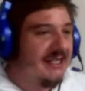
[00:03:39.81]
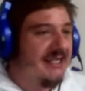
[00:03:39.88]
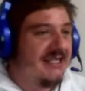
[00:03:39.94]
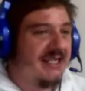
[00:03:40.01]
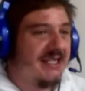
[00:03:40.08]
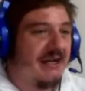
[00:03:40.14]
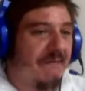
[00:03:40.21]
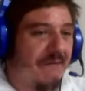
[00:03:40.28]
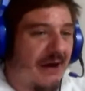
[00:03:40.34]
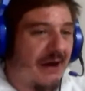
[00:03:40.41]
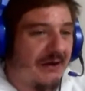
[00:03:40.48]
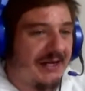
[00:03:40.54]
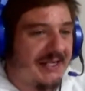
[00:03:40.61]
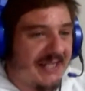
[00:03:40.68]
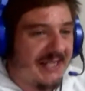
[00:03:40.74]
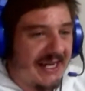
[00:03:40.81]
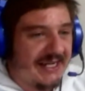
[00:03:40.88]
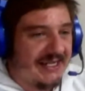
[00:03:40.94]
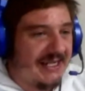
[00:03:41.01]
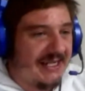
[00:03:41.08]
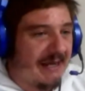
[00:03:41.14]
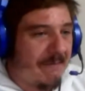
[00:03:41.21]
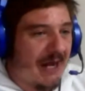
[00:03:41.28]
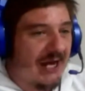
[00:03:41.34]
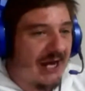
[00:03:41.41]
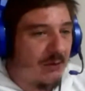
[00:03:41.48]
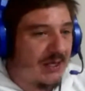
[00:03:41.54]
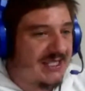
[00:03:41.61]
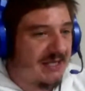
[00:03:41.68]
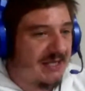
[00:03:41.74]
So the throw in taken there by the
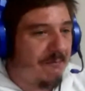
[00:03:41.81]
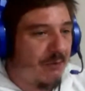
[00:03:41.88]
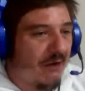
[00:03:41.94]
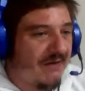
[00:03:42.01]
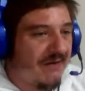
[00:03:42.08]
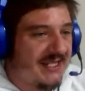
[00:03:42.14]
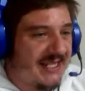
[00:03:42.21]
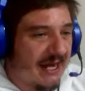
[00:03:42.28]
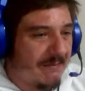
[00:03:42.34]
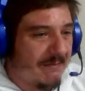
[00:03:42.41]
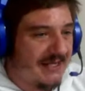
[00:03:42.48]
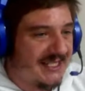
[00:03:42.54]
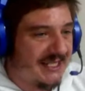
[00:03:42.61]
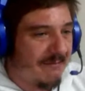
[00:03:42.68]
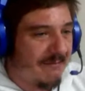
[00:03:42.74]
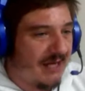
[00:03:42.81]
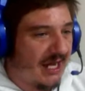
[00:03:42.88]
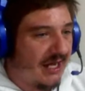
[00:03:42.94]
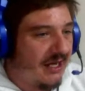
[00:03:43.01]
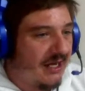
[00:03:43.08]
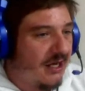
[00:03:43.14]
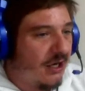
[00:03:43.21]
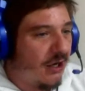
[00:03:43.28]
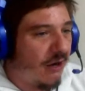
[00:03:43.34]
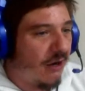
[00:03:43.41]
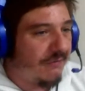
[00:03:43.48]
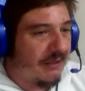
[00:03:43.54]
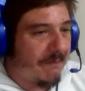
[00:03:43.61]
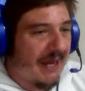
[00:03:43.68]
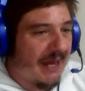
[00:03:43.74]
Western Province. Now Masimla. Off
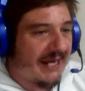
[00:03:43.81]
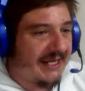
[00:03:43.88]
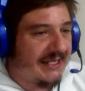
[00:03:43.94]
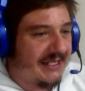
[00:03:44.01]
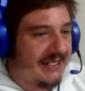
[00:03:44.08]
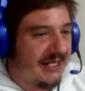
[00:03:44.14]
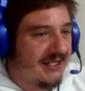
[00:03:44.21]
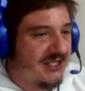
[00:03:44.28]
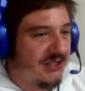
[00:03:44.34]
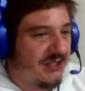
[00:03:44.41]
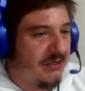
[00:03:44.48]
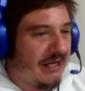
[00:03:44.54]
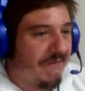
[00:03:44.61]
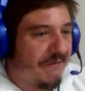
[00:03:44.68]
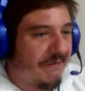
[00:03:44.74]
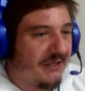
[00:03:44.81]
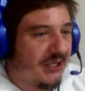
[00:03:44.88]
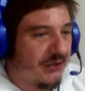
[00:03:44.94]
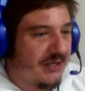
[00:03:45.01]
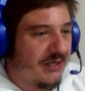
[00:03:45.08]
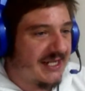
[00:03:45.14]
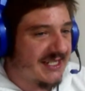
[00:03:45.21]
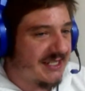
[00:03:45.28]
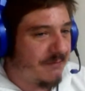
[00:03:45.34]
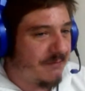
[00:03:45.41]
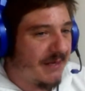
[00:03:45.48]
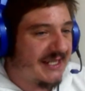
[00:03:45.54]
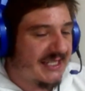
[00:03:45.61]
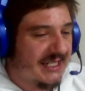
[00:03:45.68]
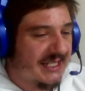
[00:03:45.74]
the back, it goes to Van Roos,
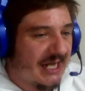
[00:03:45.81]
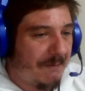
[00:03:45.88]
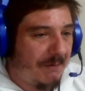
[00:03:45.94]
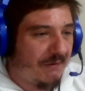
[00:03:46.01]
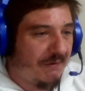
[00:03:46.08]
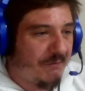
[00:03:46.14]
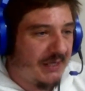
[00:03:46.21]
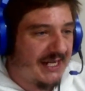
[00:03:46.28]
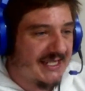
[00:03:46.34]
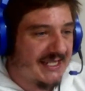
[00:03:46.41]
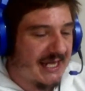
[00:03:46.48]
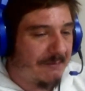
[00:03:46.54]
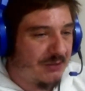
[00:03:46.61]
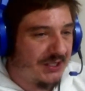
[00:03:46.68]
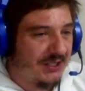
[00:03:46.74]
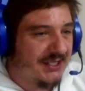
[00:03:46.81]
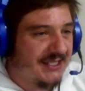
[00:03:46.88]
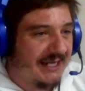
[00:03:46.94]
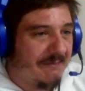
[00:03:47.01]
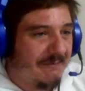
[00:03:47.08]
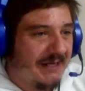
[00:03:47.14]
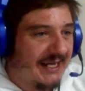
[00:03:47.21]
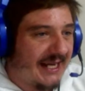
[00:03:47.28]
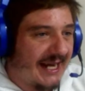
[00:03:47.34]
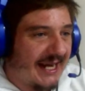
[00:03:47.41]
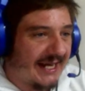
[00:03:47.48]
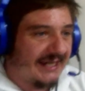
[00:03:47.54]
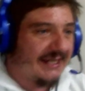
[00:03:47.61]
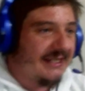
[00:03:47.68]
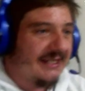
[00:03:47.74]
makes a couple of meters up to the 10-meter line.
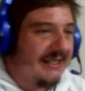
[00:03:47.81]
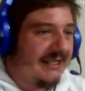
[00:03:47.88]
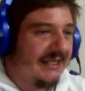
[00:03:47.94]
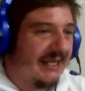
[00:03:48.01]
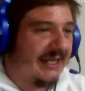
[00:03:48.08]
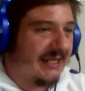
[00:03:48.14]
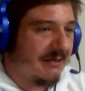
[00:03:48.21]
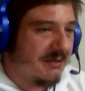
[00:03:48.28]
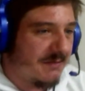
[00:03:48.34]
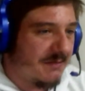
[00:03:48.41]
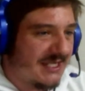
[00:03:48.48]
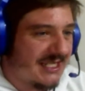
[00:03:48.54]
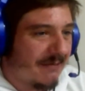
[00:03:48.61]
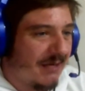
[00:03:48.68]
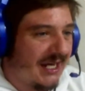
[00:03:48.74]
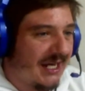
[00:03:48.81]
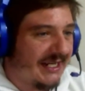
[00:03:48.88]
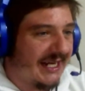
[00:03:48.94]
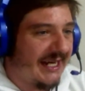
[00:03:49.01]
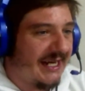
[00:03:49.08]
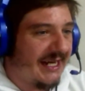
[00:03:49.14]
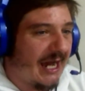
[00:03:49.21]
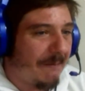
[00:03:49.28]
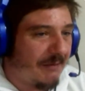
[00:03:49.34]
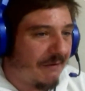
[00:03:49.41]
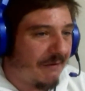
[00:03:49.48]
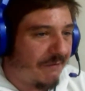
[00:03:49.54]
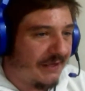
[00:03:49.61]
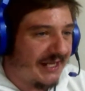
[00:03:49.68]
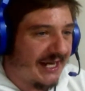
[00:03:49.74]
Here comes Masimla again, up to
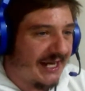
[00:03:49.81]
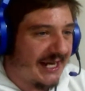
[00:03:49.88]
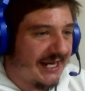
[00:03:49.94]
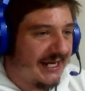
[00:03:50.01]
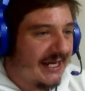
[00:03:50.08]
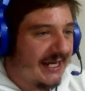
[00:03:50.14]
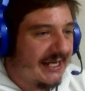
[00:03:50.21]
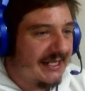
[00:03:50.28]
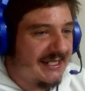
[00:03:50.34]
Van Reenen.